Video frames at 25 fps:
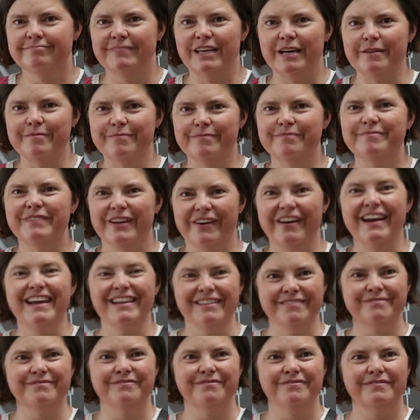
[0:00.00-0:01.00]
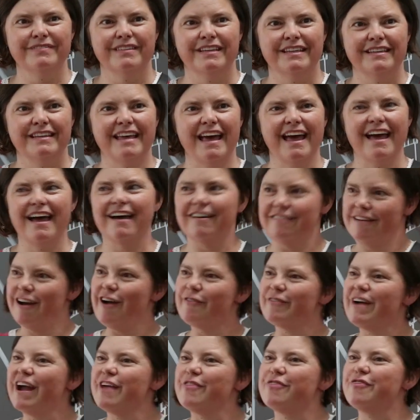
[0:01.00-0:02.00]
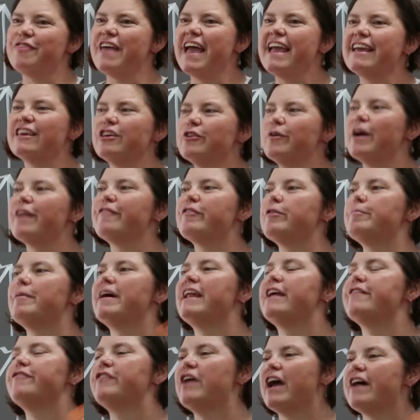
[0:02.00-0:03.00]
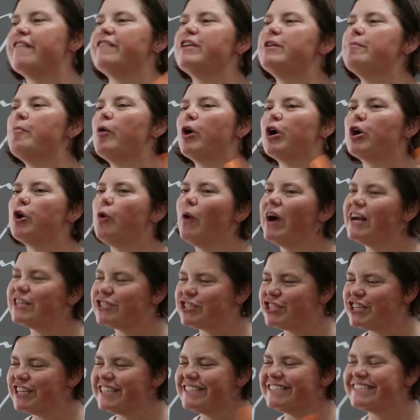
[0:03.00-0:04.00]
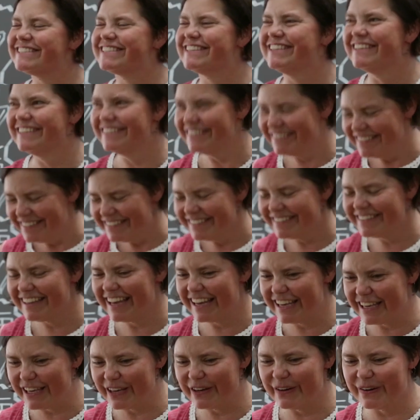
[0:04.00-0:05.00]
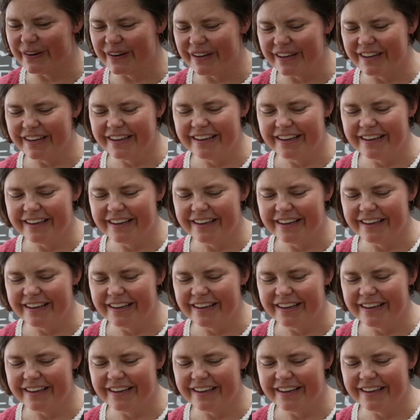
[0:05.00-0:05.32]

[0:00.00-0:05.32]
Yep. All right? Yeah. All right. Thank you, everybody. If you have any more questions, thank you.